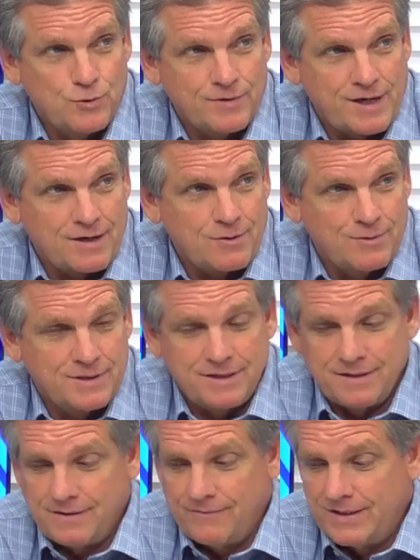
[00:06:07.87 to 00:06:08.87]
They're not going
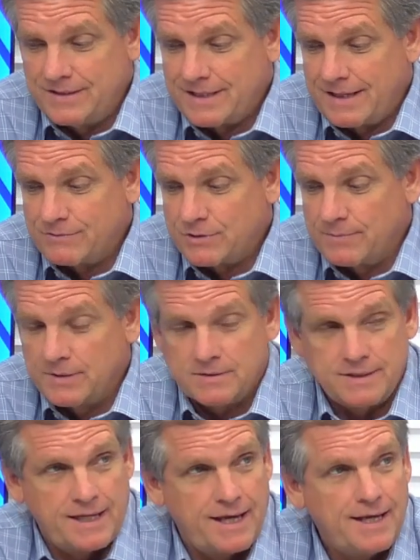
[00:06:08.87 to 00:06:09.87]
to events after school.
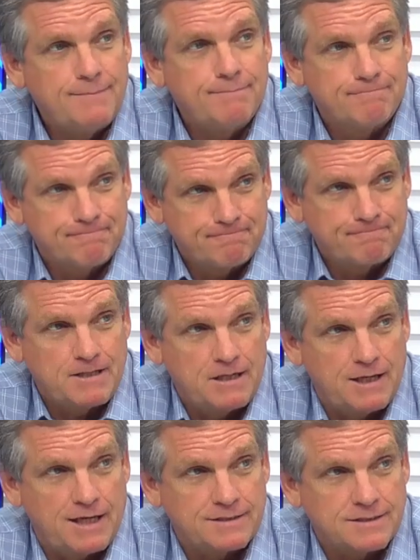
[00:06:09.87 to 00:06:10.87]
But today,
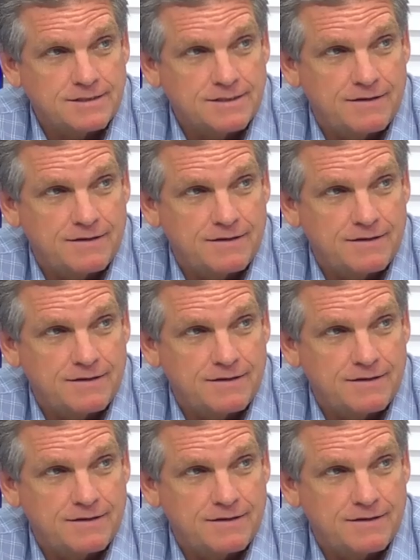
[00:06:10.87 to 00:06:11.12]
lots of stuff.